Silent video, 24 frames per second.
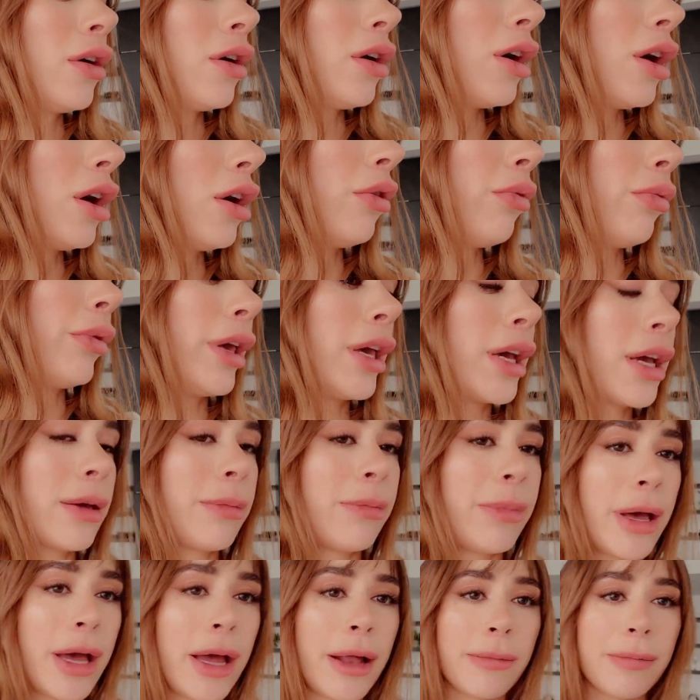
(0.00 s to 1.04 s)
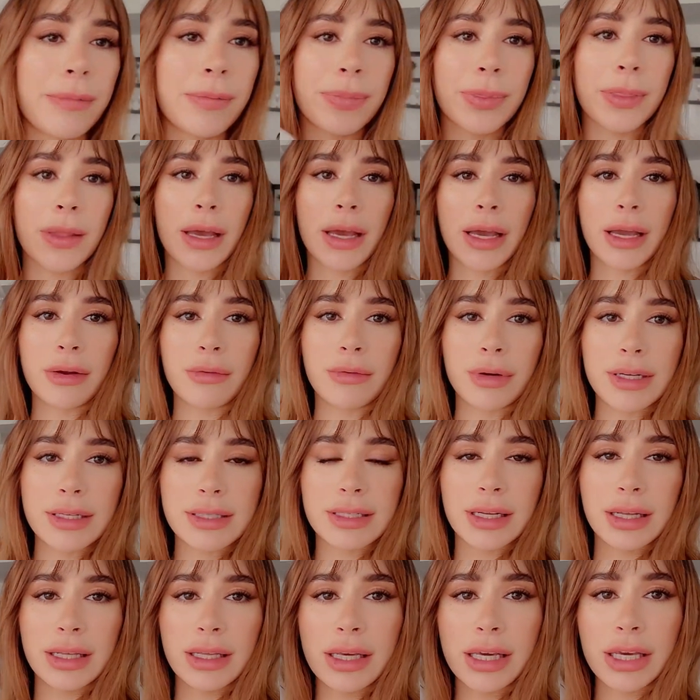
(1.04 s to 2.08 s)
all week. But I
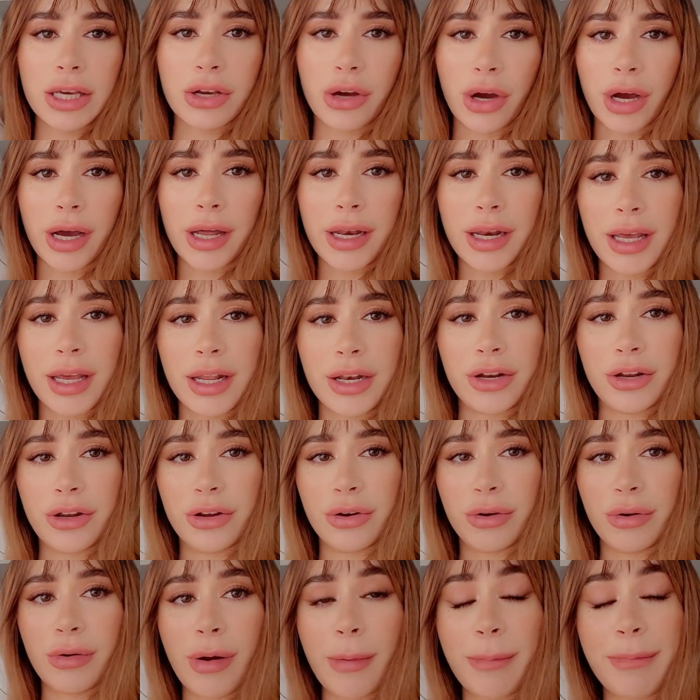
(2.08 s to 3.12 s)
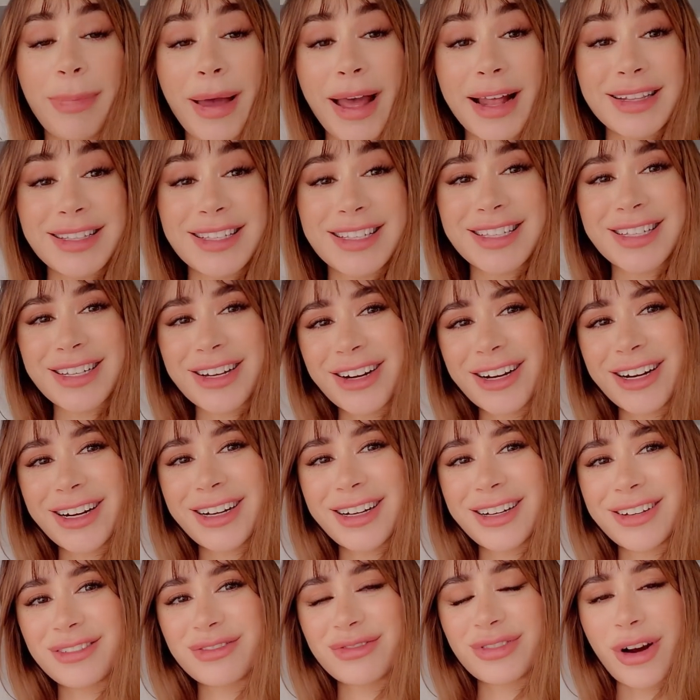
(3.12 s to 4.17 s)
recently got a new bed
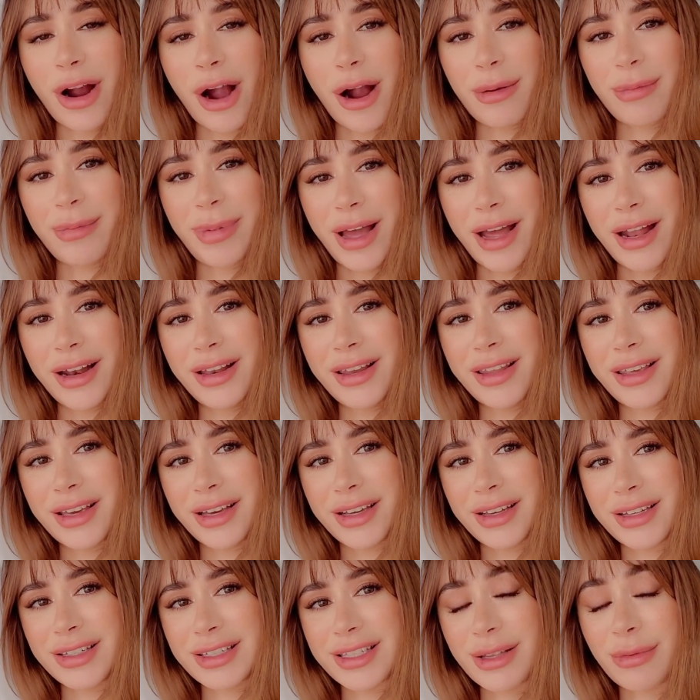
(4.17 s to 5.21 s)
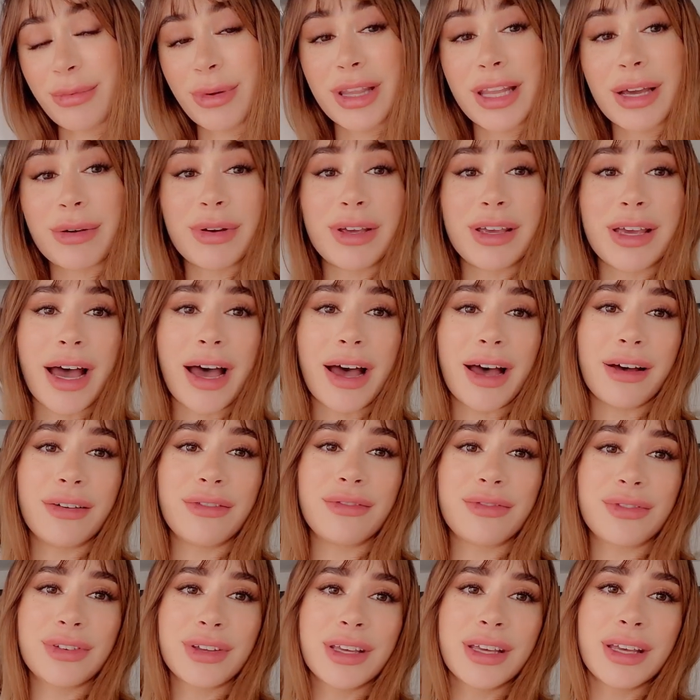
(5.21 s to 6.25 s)
skirt for our bed because the one that we
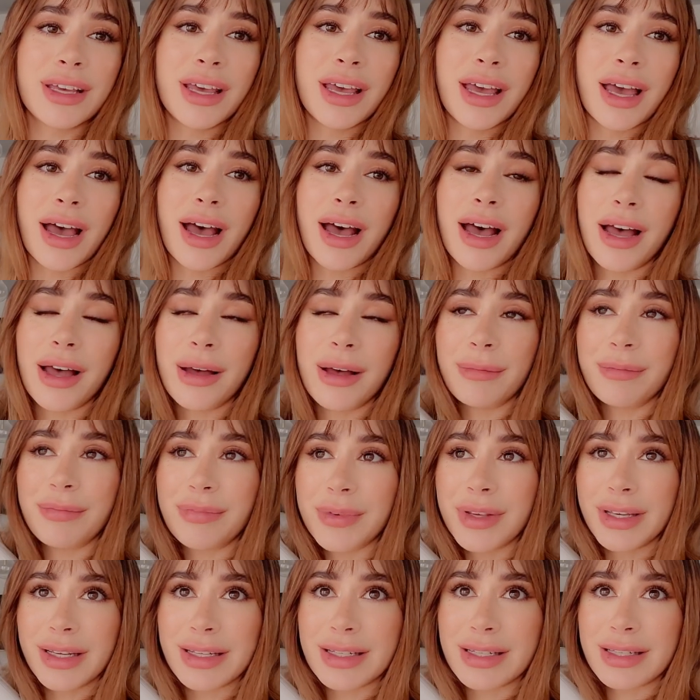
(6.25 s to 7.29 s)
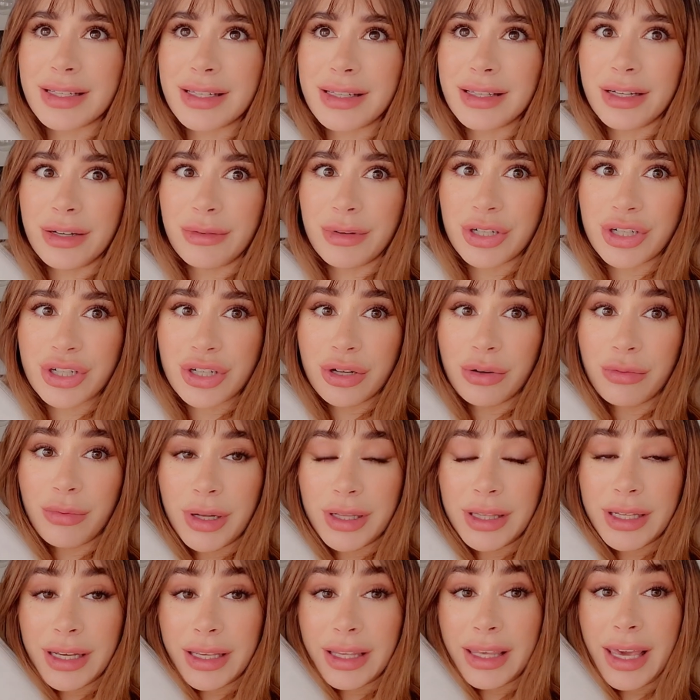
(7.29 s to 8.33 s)
have um, is the original
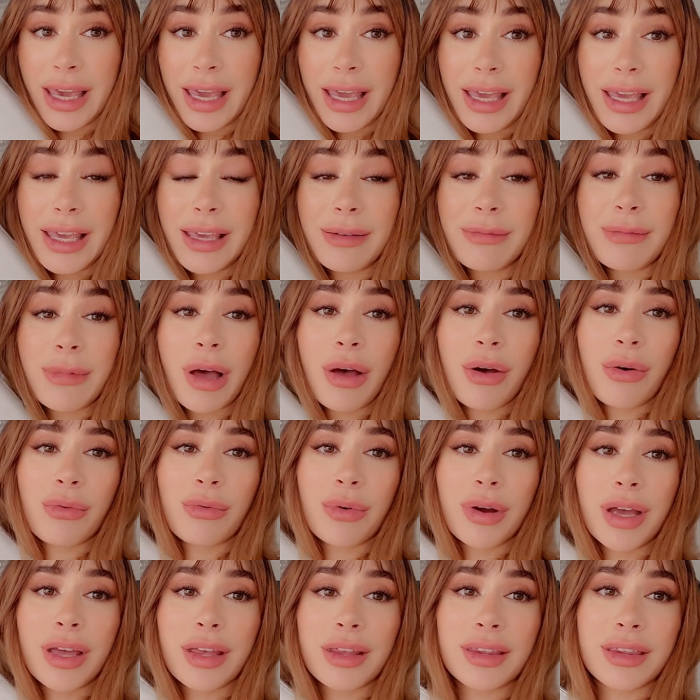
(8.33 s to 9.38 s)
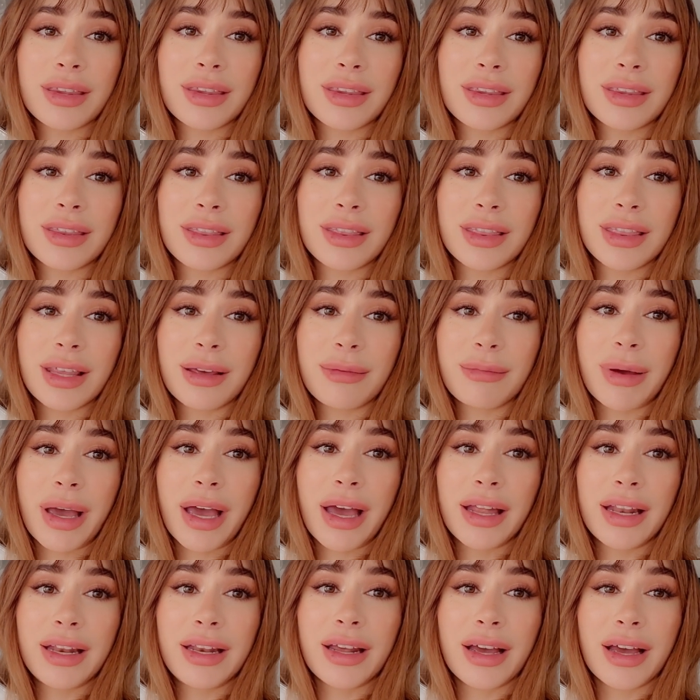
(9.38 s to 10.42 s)
one that came with the
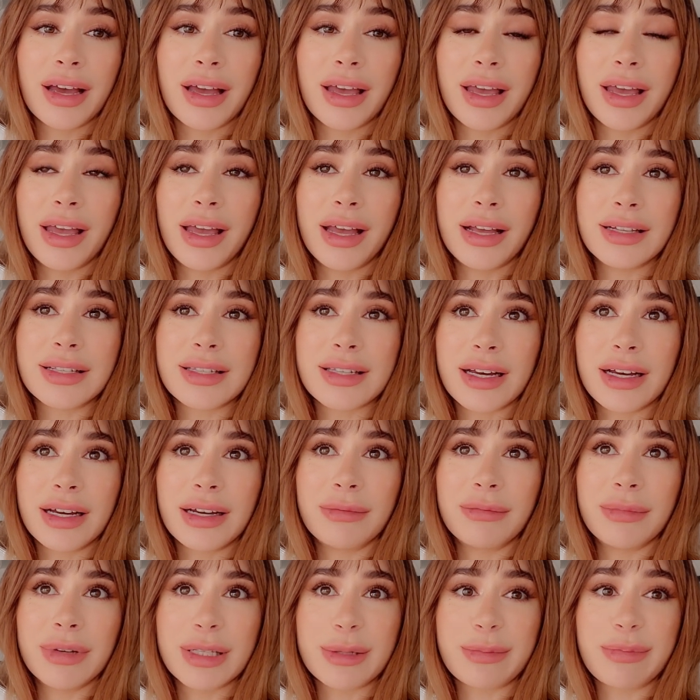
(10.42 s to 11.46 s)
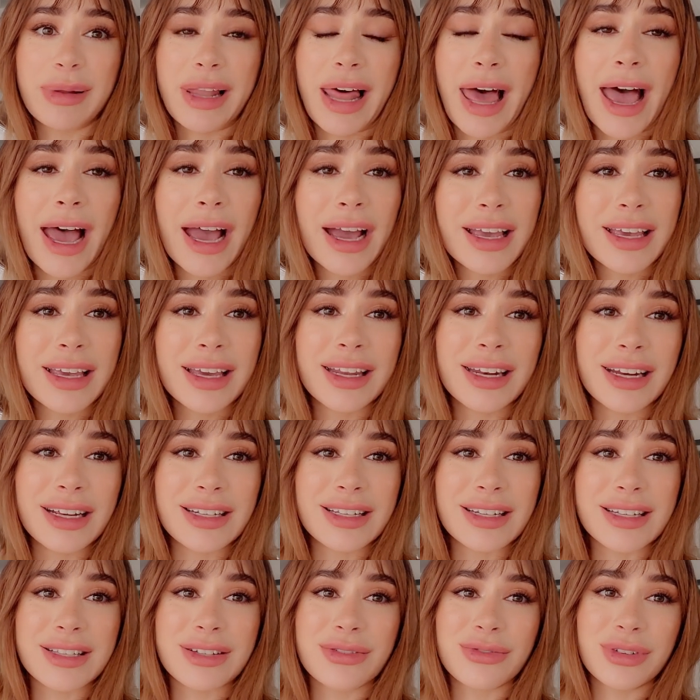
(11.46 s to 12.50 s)
bed and um, it's black and it
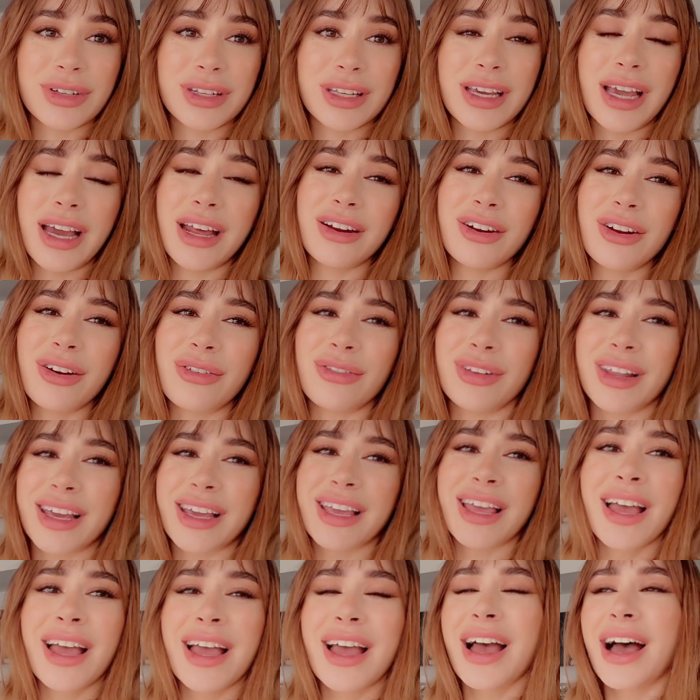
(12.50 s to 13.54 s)
doesn't really, I don't know, like